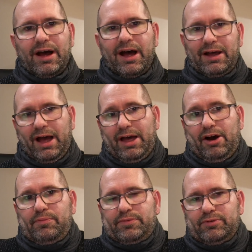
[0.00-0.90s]
I
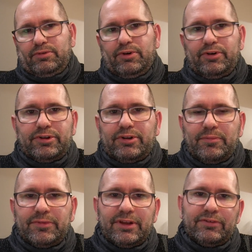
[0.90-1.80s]
hope you learned
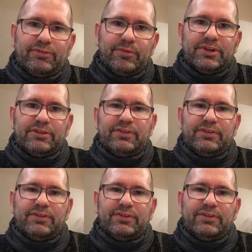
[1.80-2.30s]
something from this